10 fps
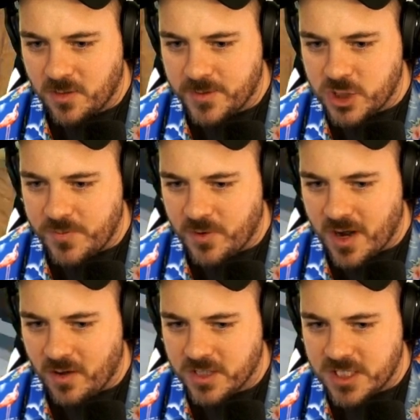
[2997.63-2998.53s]
a little bit cheaper
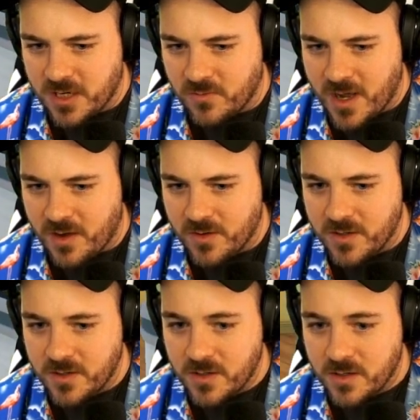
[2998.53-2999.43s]
now. All of a sudden, wow,
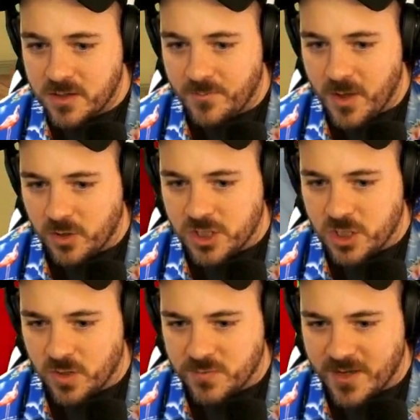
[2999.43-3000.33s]
the milk's
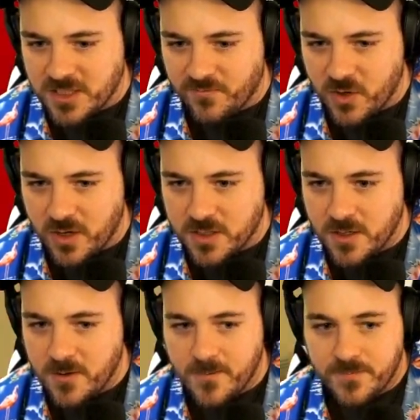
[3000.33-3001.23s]
too expensive for you guys.
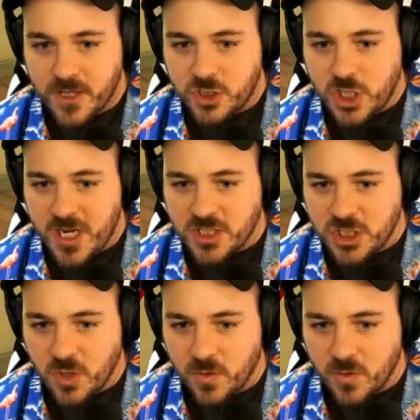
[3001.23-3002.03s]
The cheese is